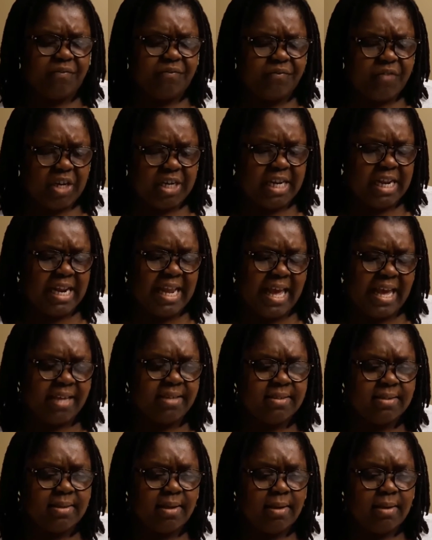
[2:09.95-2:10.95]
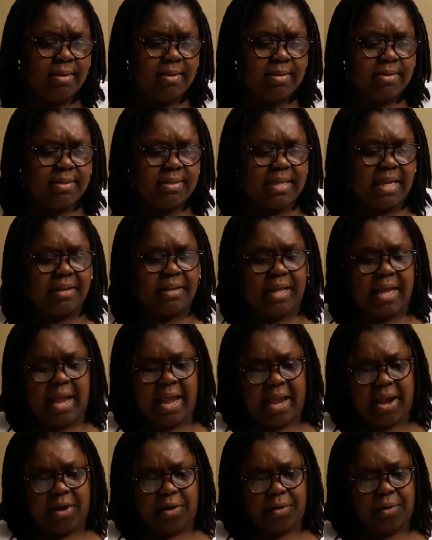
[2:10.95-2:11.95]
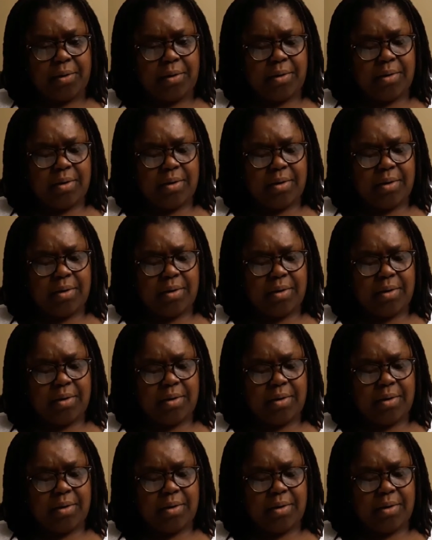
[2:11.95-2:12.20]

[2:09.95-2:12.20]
funny legs?" said the hare.